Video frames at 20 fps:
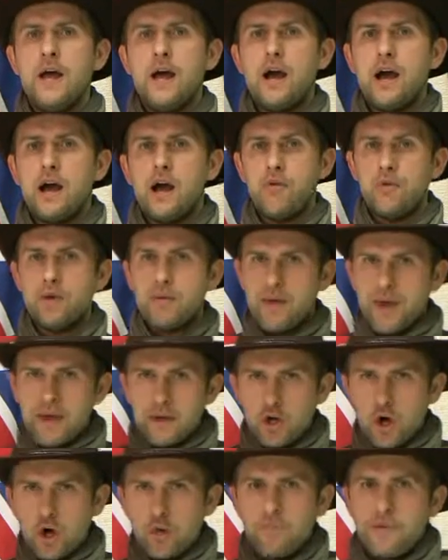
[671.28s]
We may
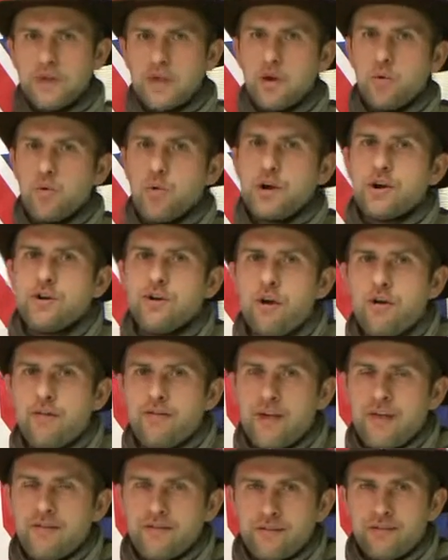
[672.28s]
not be aware of
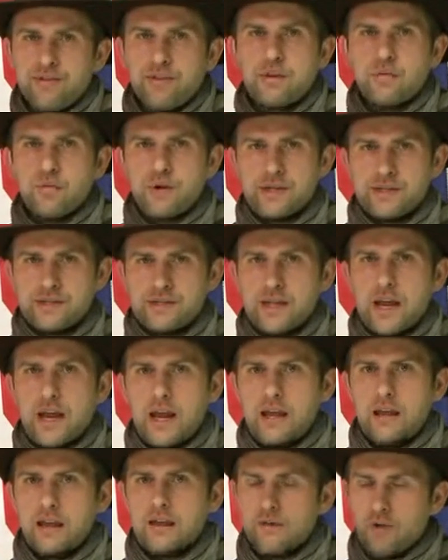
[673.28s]
everything we're
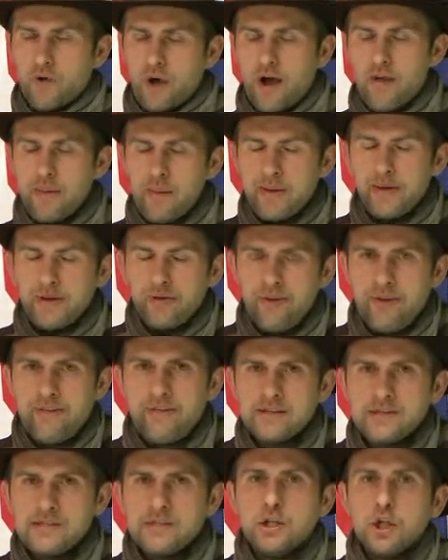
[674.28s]
saying, of
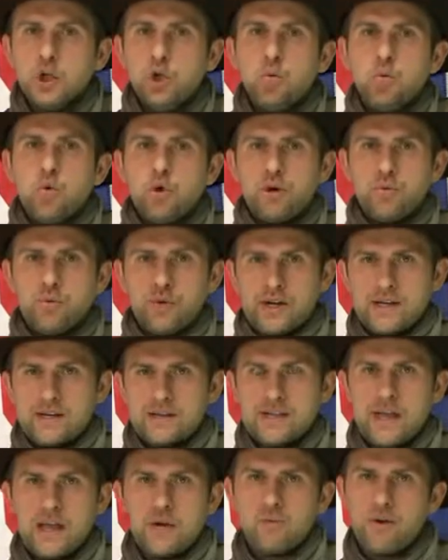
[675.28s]
every single word we're
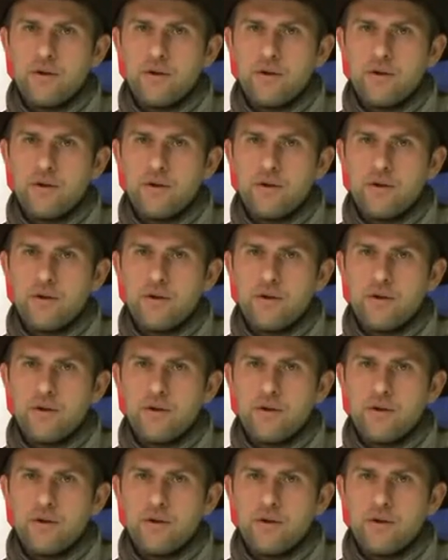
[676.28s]
saying.